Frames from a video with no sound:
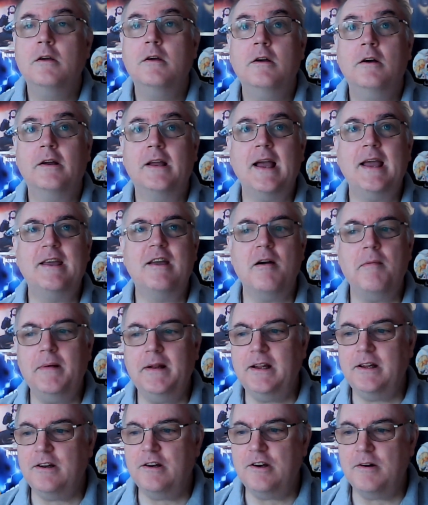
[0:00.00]
Okay,
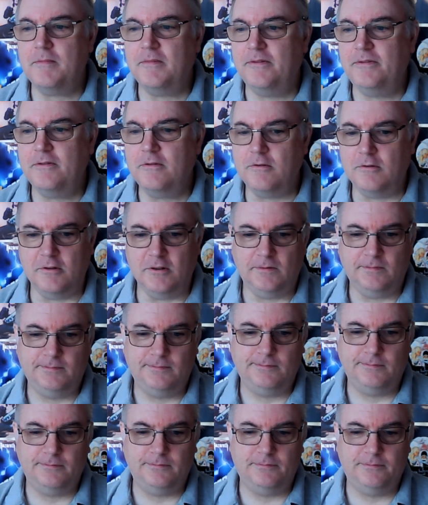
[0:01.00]
coming in at number four,
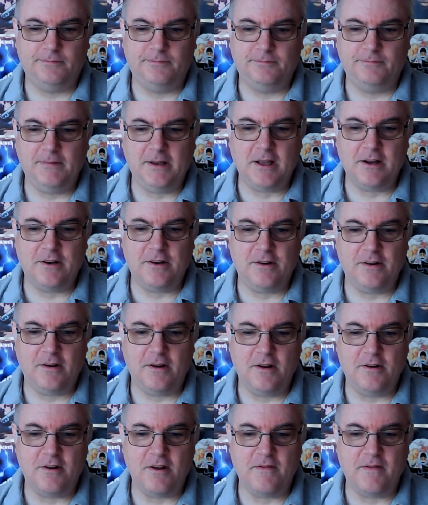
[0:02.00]
we're going to
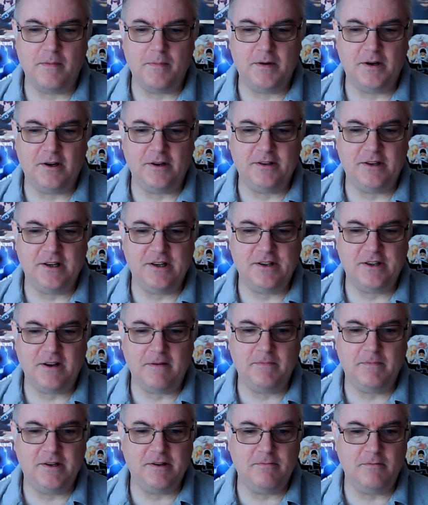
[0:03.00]
November
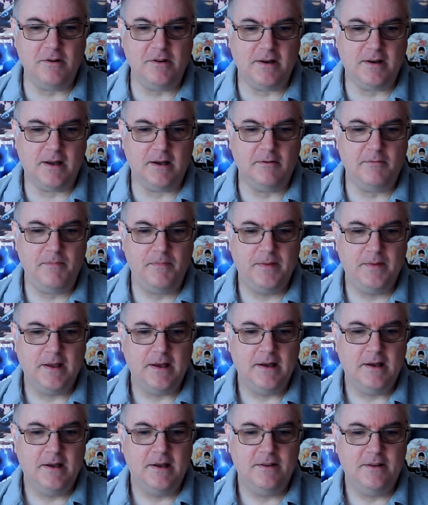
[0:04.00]
1971 now.
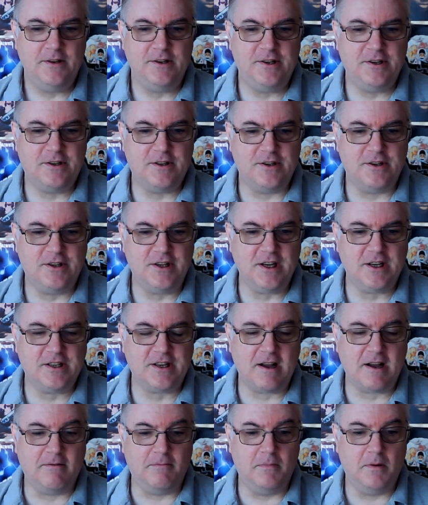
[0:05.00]
This is the sixth
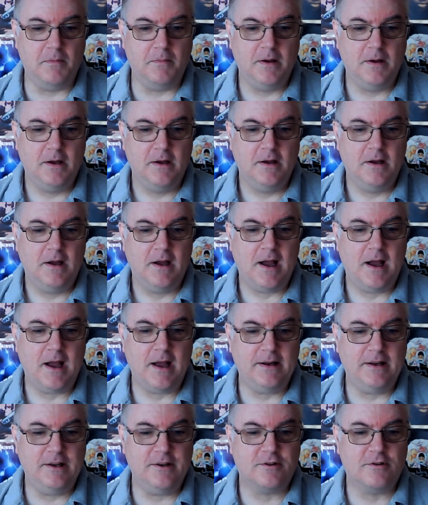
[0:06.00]
album,
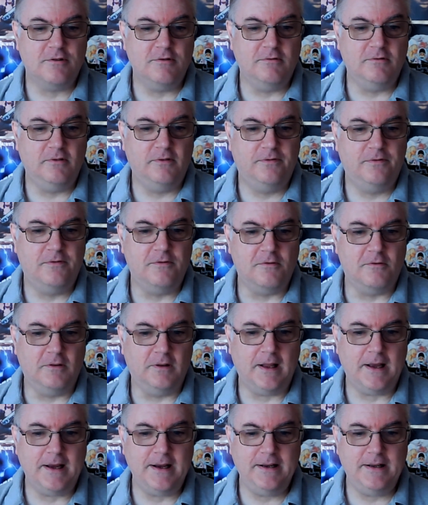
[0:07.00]
and it's called For
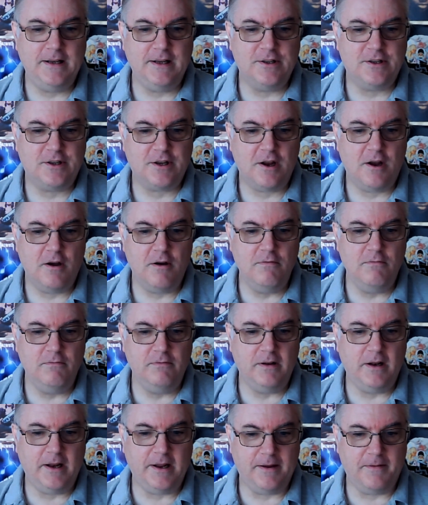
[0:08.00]
Ladies
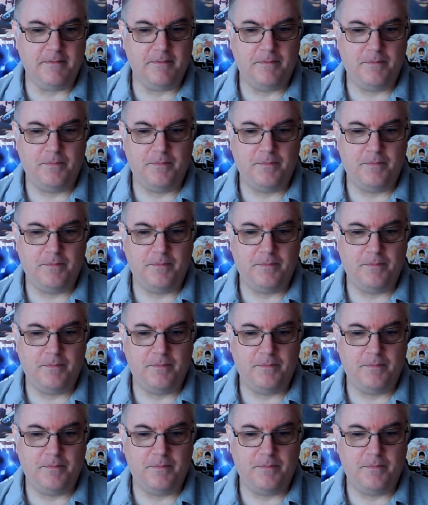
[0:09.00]
Only.